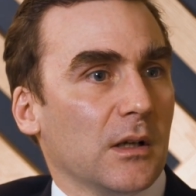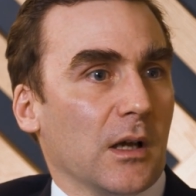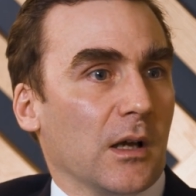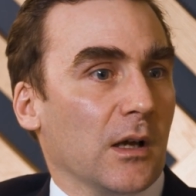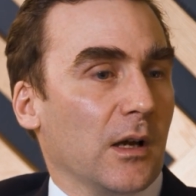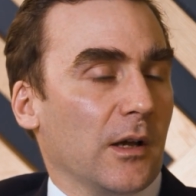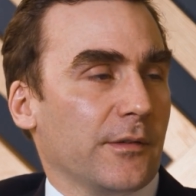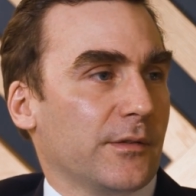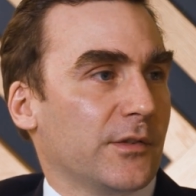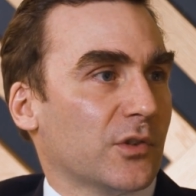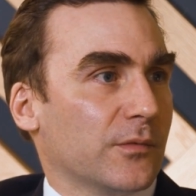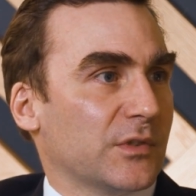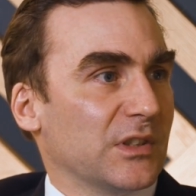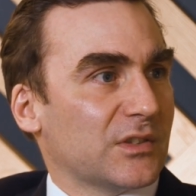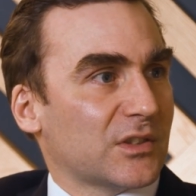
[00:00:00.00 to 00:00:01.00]
There's
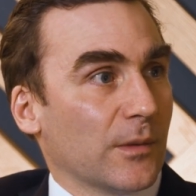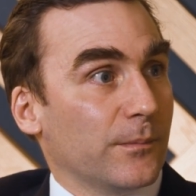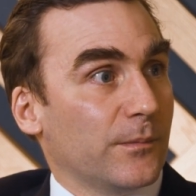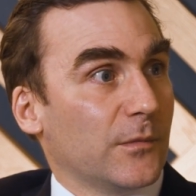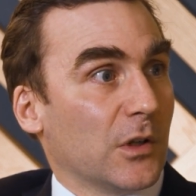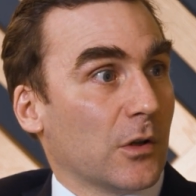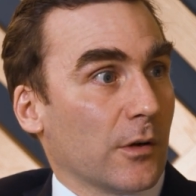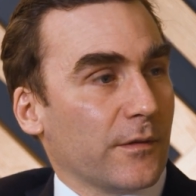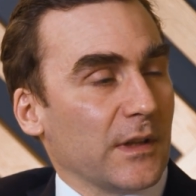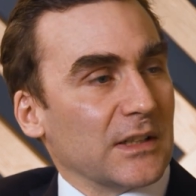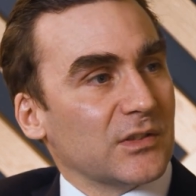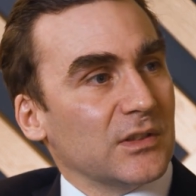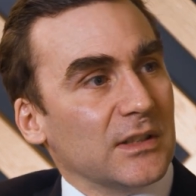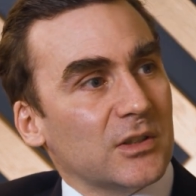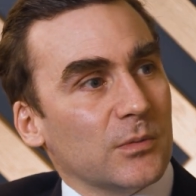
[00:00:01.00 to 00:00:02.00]
obviously a lot of
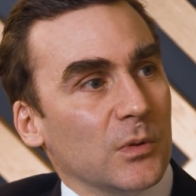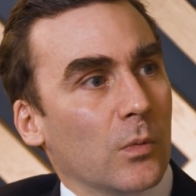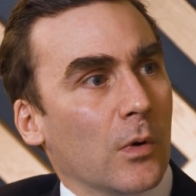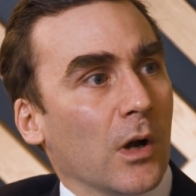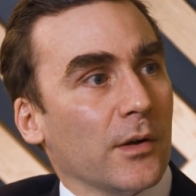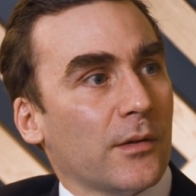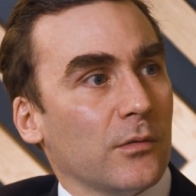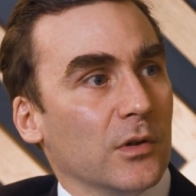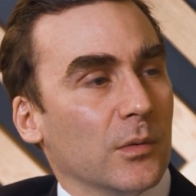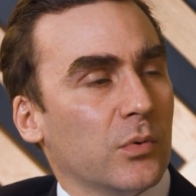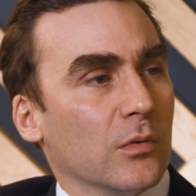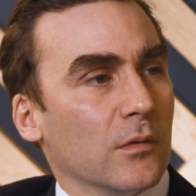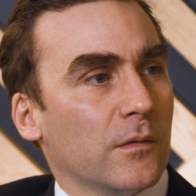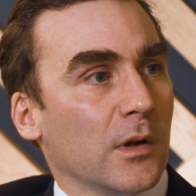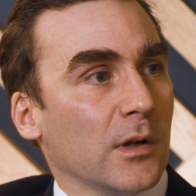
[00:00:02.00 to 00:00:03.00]
things need to be worked through the
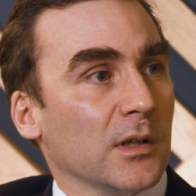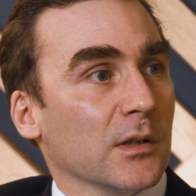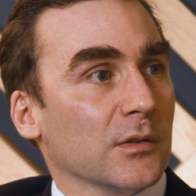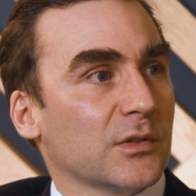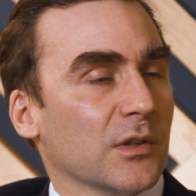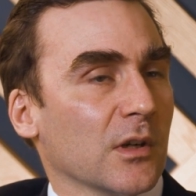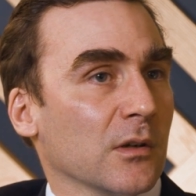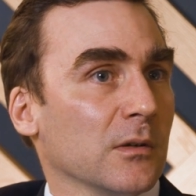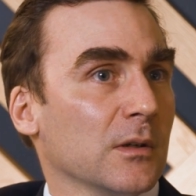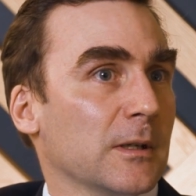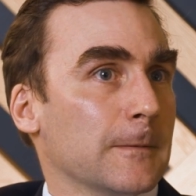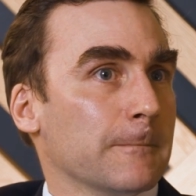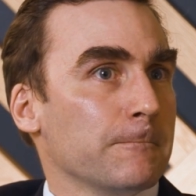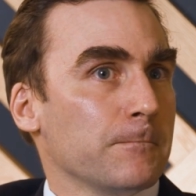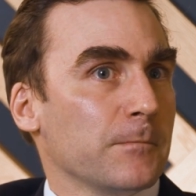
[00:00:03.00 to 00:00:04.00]
portfolio. So,
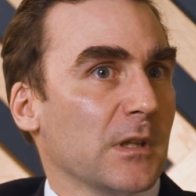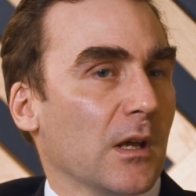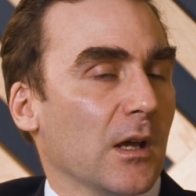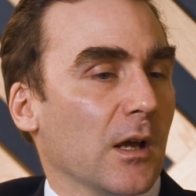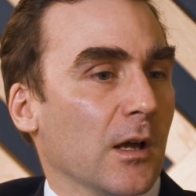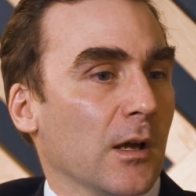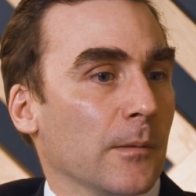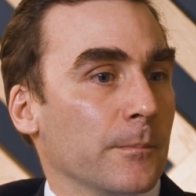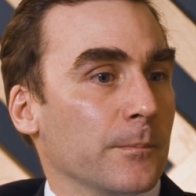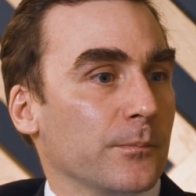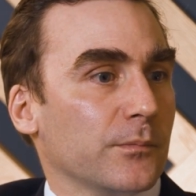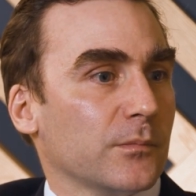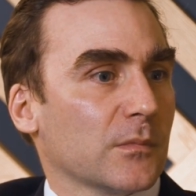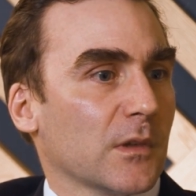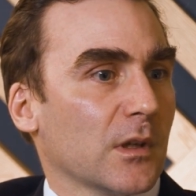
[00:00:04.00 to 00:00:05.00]

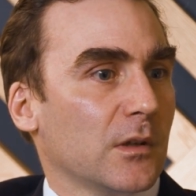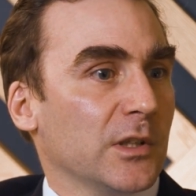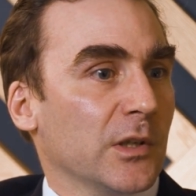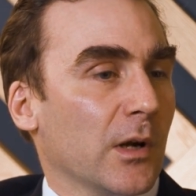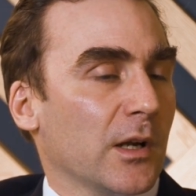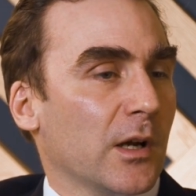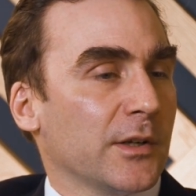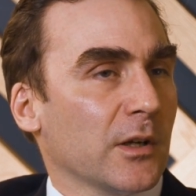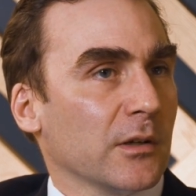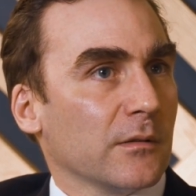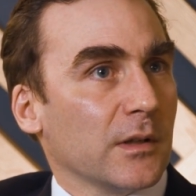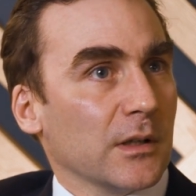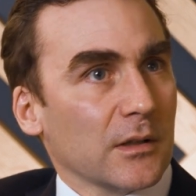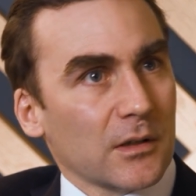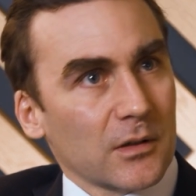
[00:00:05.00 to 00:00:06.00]
you know, I don't
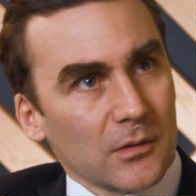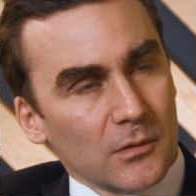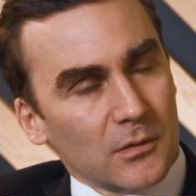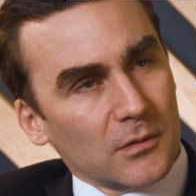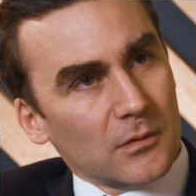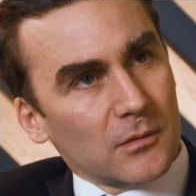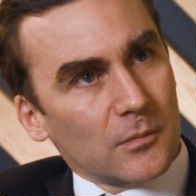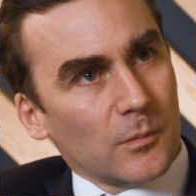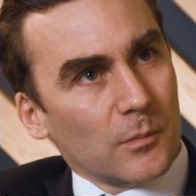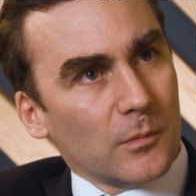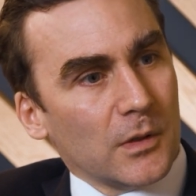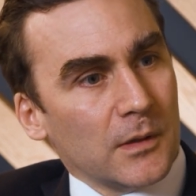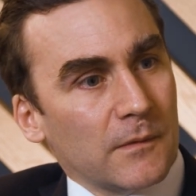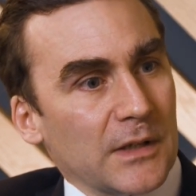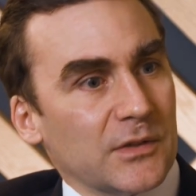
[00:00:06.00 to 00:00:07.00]
think
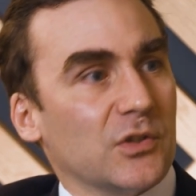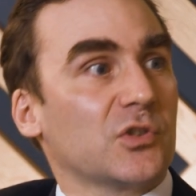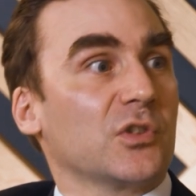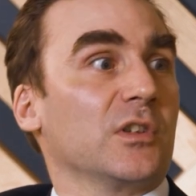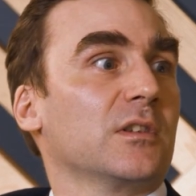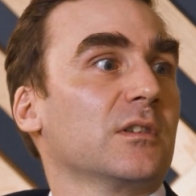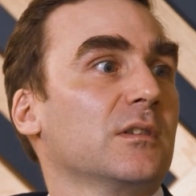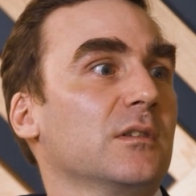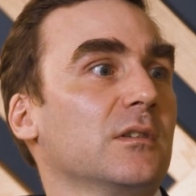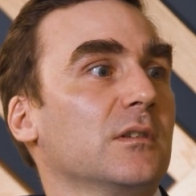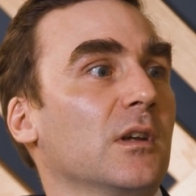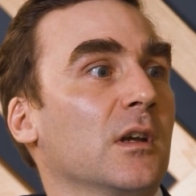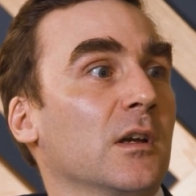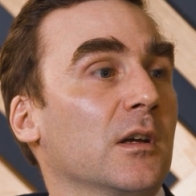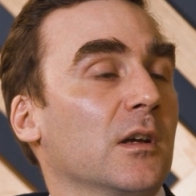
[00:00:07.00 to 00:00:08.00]
investors should
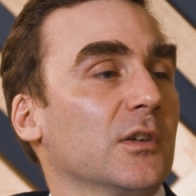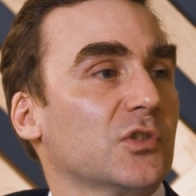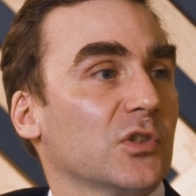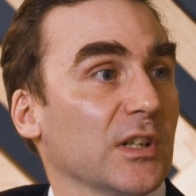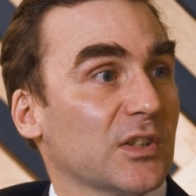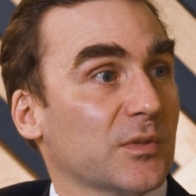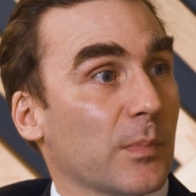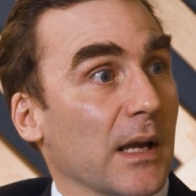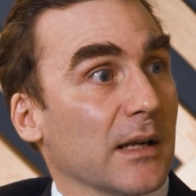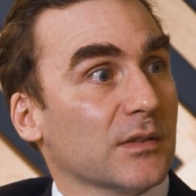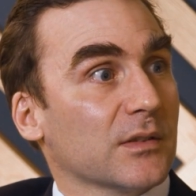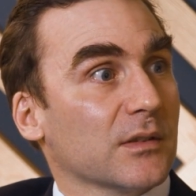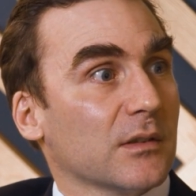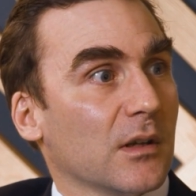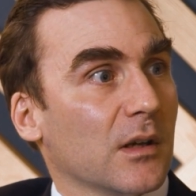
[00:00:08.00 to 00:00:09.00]

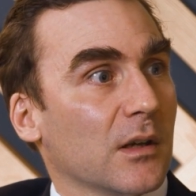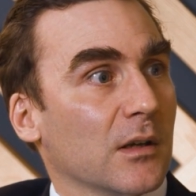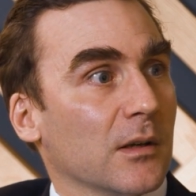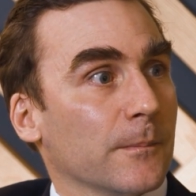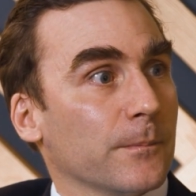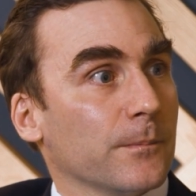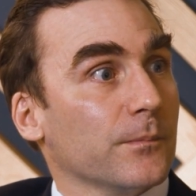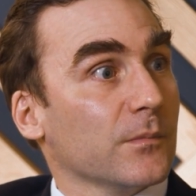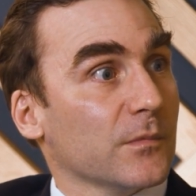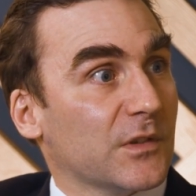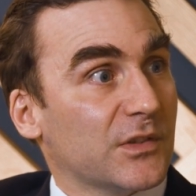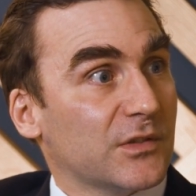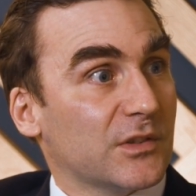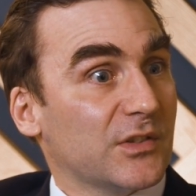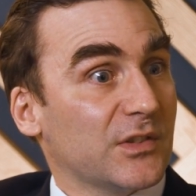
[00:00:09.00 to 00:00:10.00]
expect
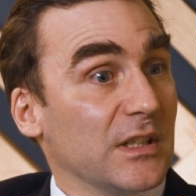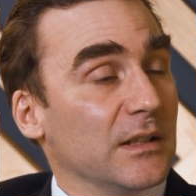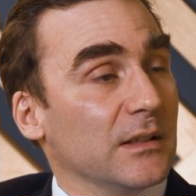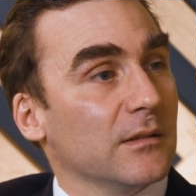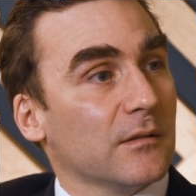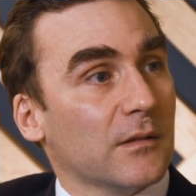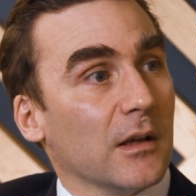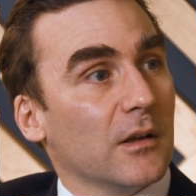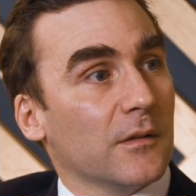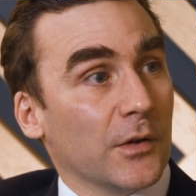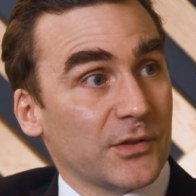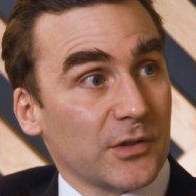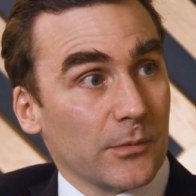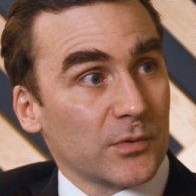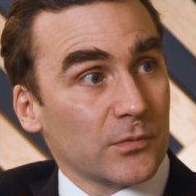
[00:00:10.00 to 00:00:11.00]
to see
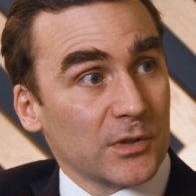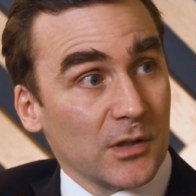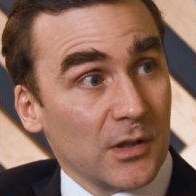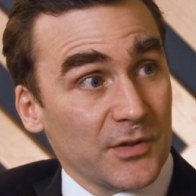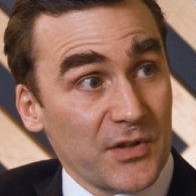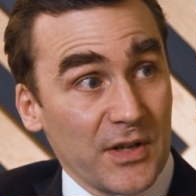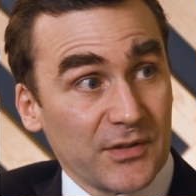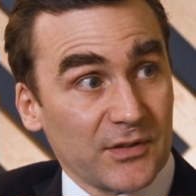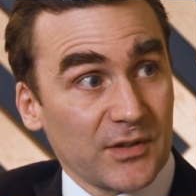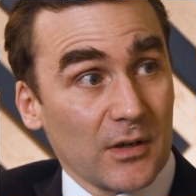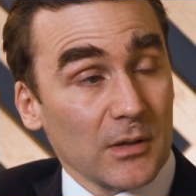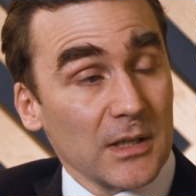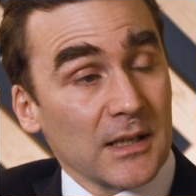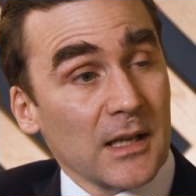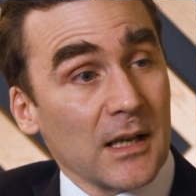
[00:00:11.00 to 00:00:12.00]
those types of returns
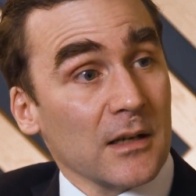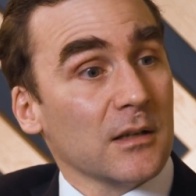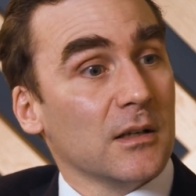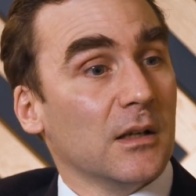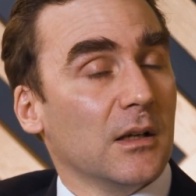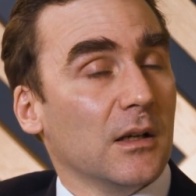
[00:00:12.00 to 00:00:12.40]
necessarily again.